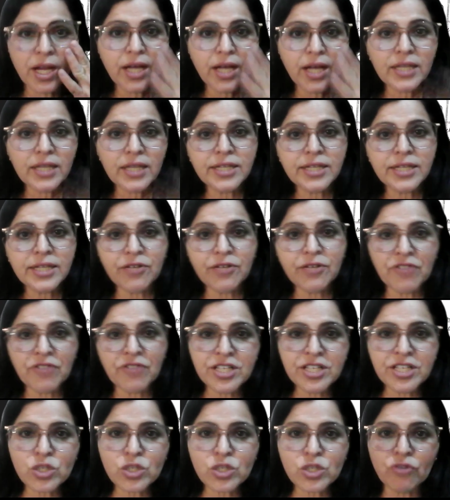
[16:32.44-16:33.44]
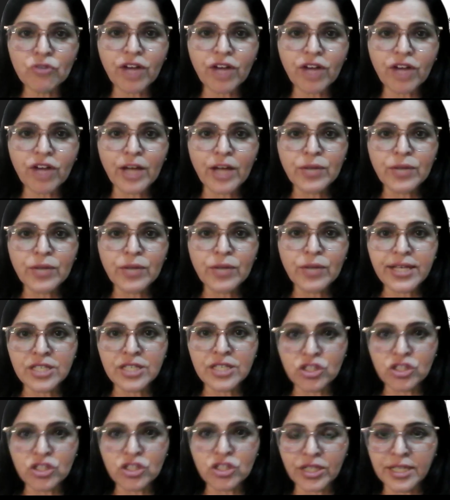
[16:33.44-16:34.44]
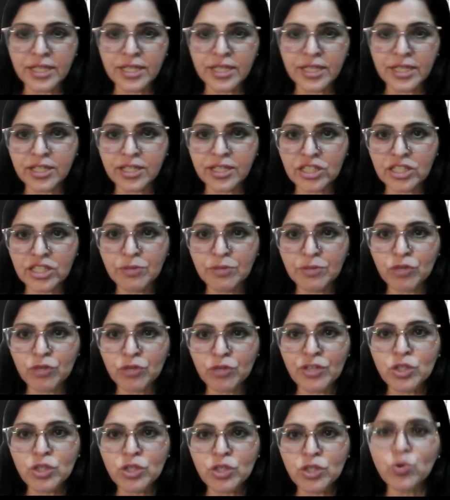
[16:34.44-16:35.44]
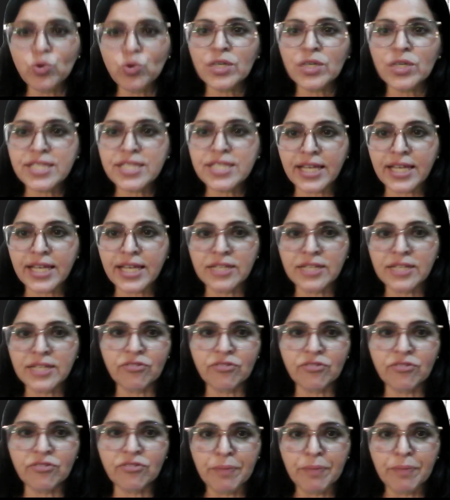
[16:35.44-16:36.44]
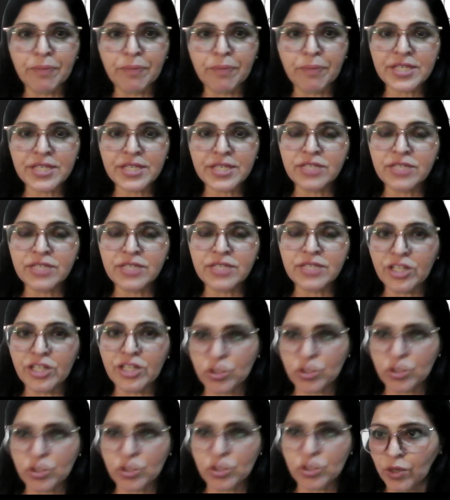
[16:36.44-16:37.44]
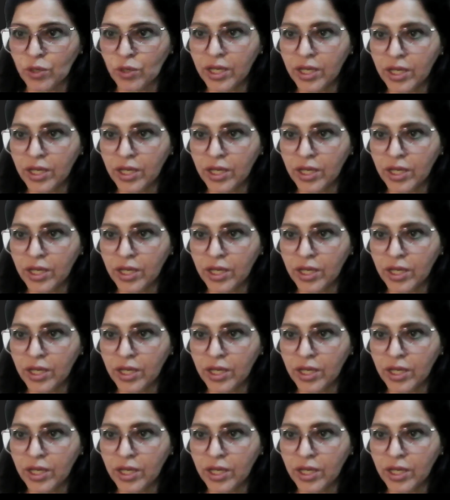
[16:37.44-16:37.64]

The difference of ionization energy between two consecutive members is very small.